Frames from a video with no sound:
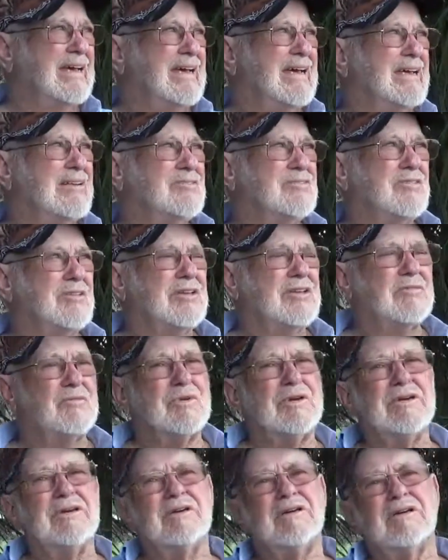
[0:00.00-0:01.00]
And so then
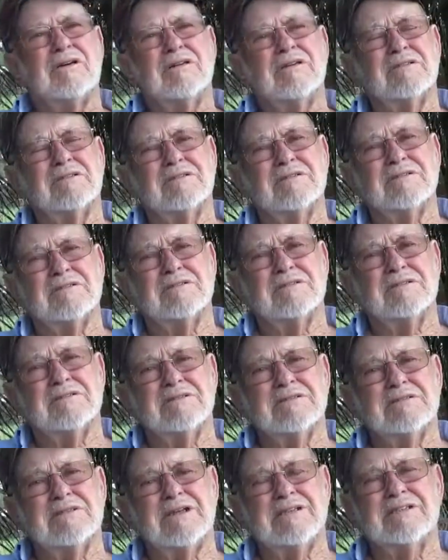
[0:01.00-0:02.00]

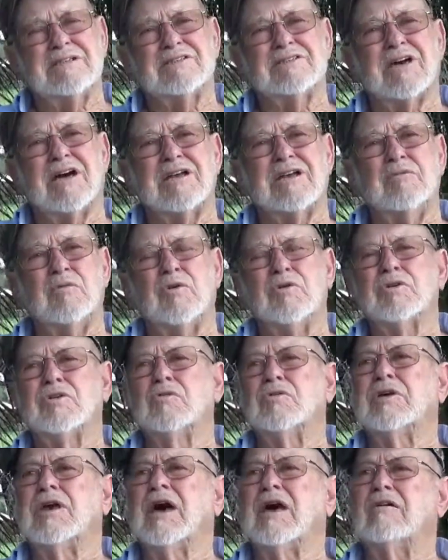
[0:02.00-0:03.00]
he decided he wanted to
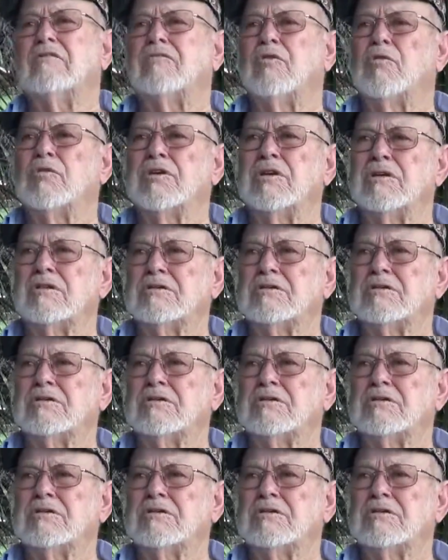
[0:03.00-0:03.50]
go to California.